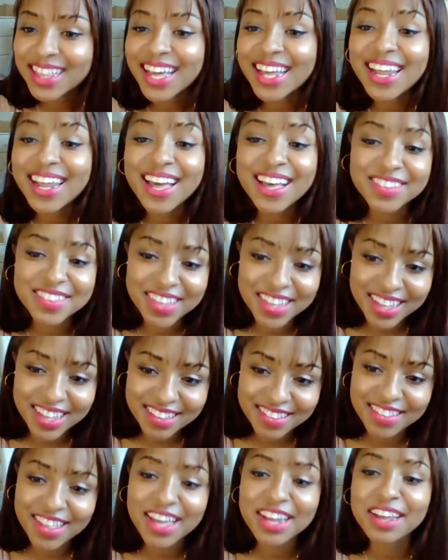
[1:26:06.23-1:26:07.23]
that has
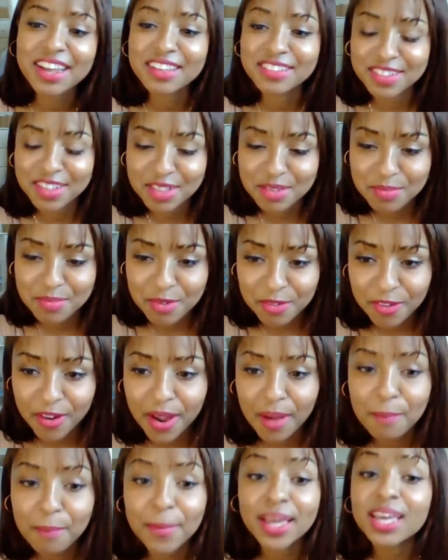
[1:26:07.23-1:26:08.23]
kids that has done the
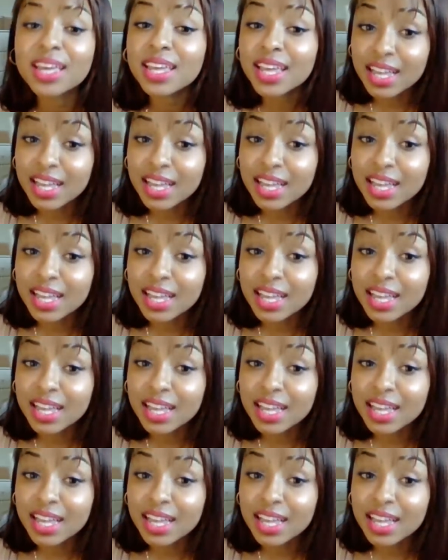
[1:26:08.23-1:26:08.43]
program?